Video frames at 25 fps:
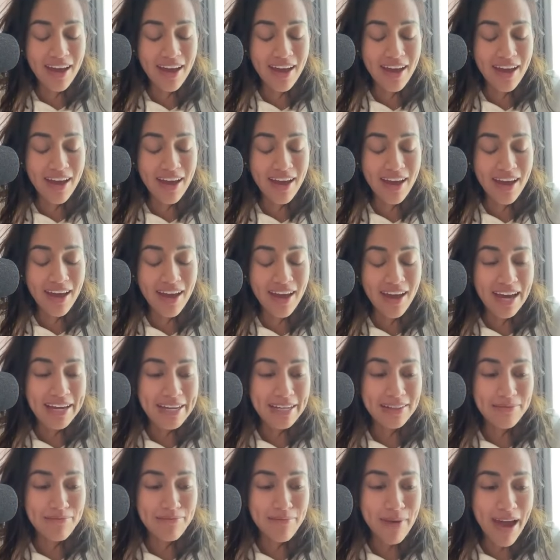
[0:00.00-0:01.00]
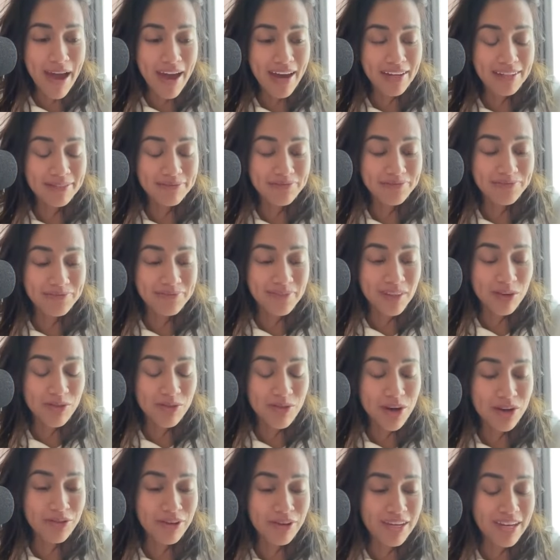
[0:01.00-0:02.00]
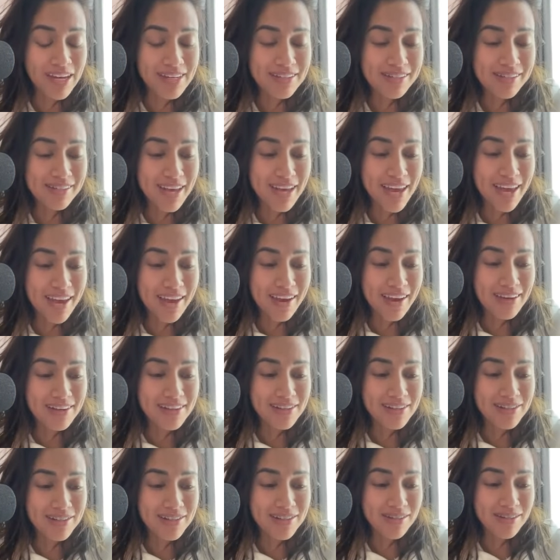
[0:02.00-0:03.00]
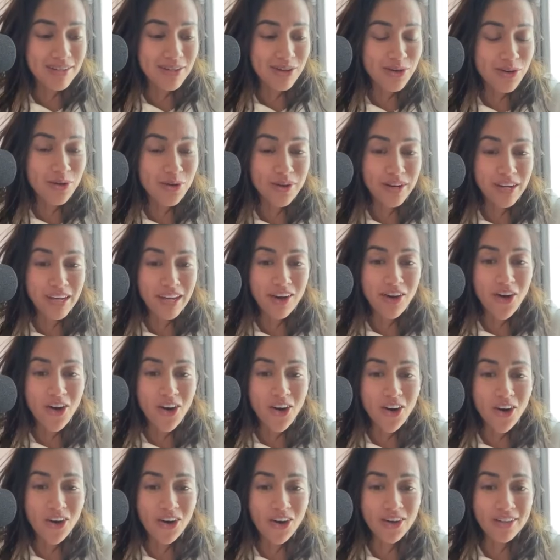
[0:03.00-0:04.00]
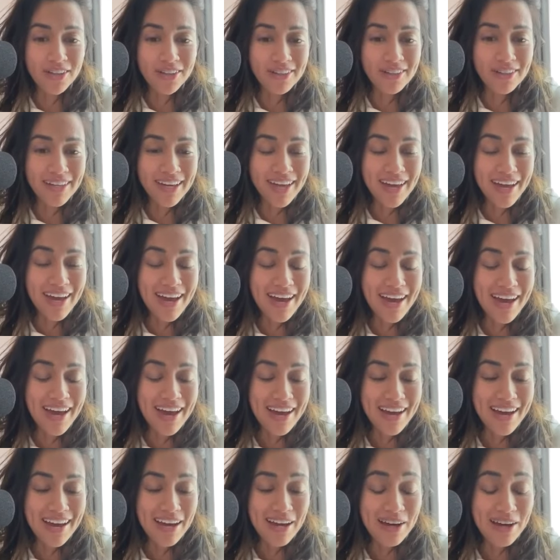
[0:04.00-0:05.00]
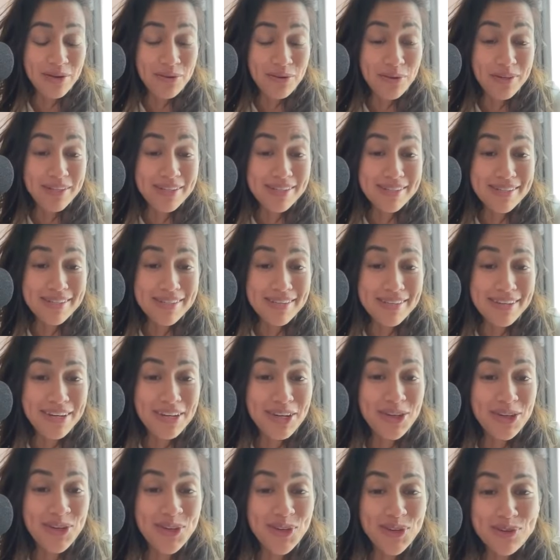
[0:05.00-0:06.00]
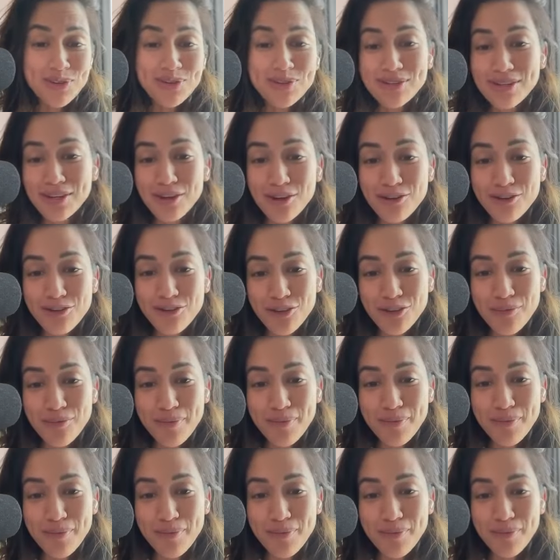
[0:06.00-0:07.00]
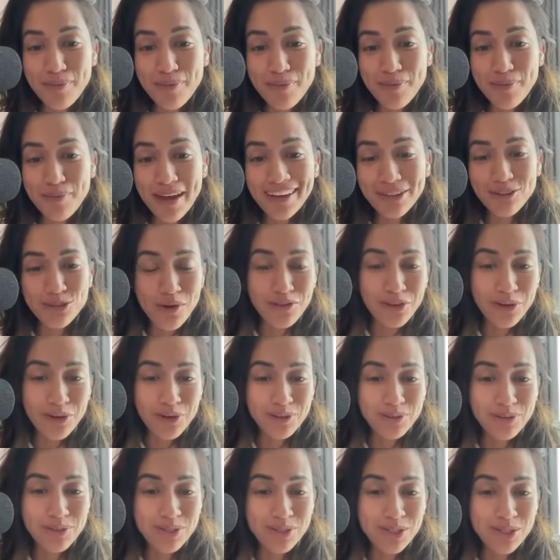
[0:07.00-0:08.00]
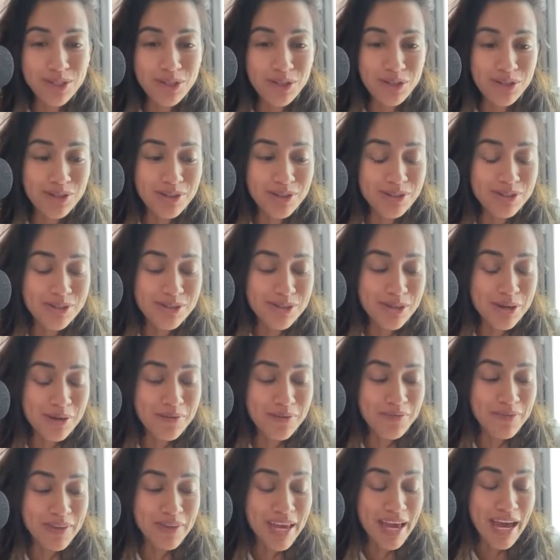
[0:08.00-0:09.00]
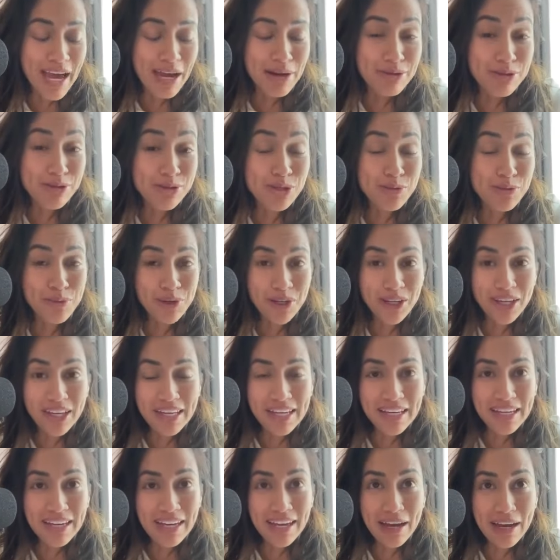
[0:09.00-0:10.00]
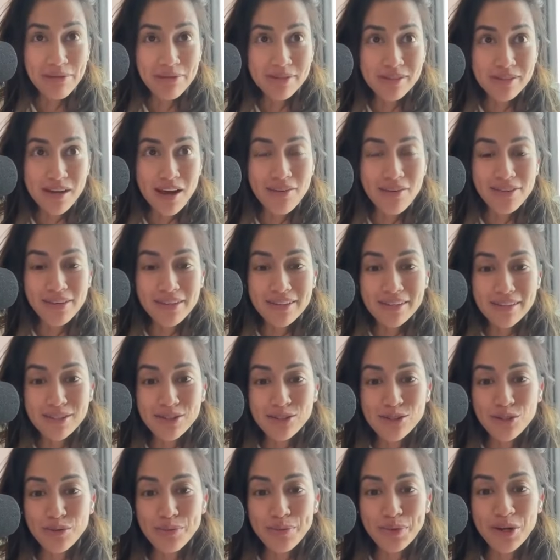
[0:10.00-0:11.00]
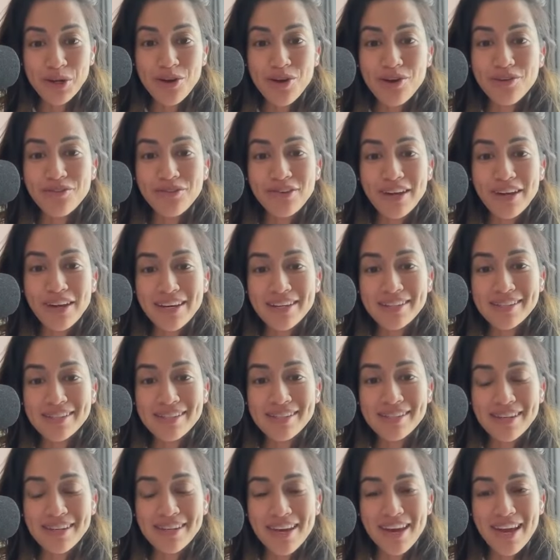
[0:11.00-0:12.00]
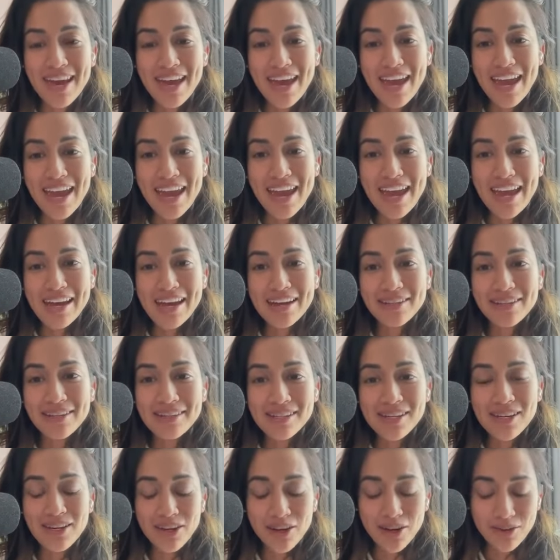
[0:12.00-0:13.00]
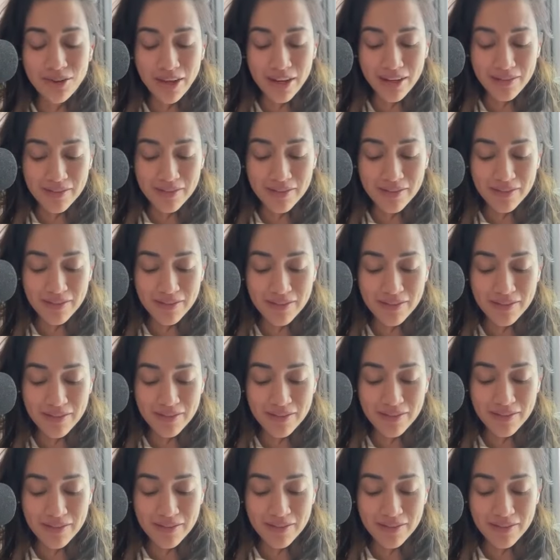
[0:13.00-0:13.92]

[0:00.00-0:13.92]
Matt Rodriguez and Courtney Hall, was a huge deal for my little 12-year-old girl. So I was super giddy. I was obviously super nervous. And, you know, a lot of times